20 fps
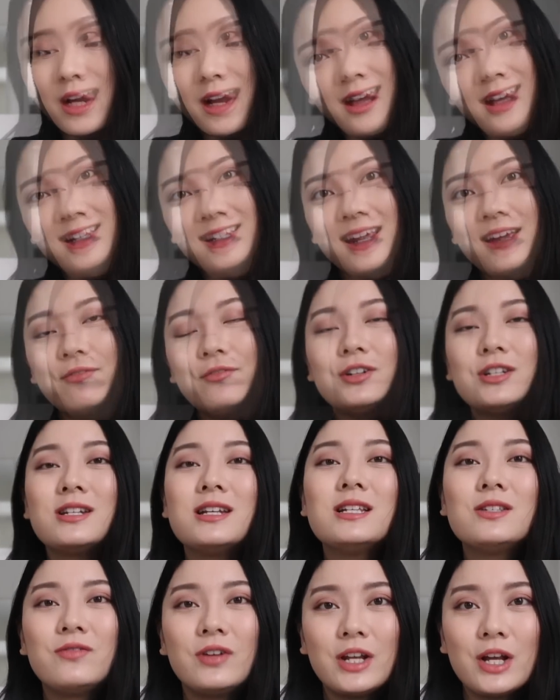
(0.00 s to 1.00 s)
That is it for
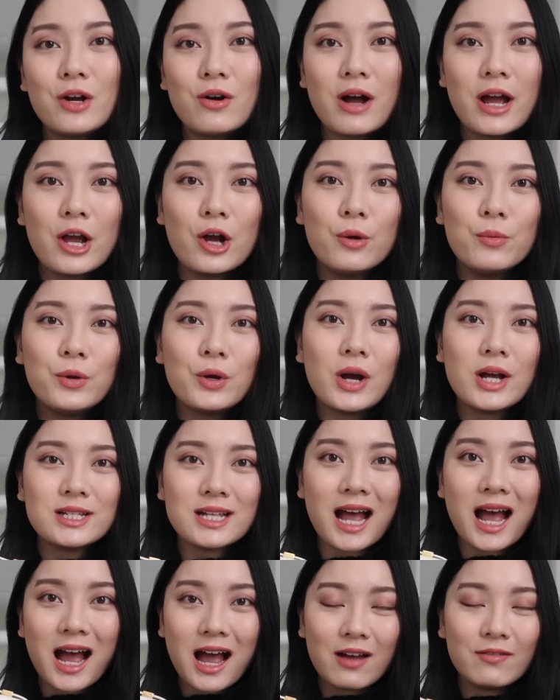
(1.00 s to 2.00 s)
today's video. I hope you guys
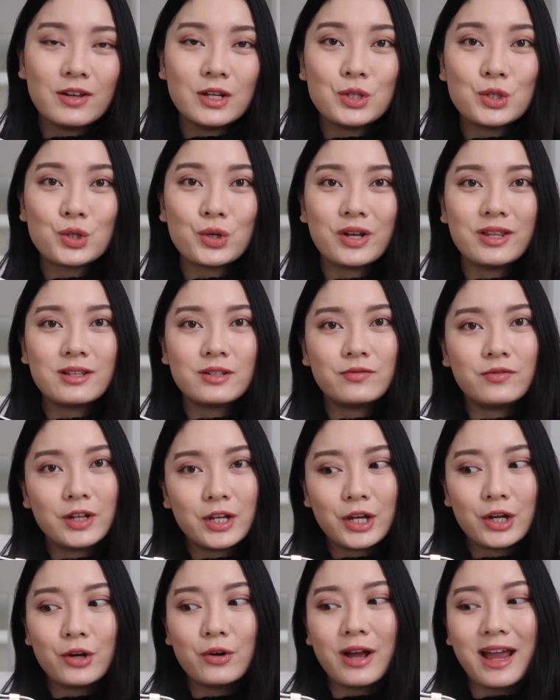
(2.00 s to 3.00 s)
have enjoyed this
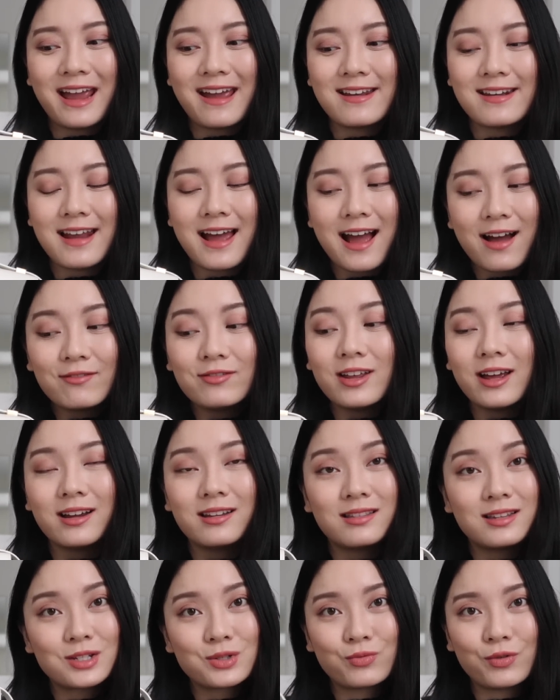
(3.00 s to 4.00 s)
video and have
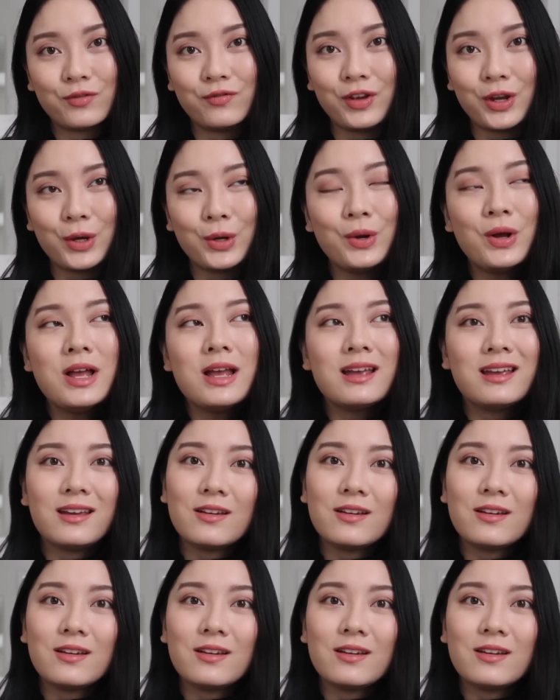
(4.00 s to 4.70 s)
liked this review.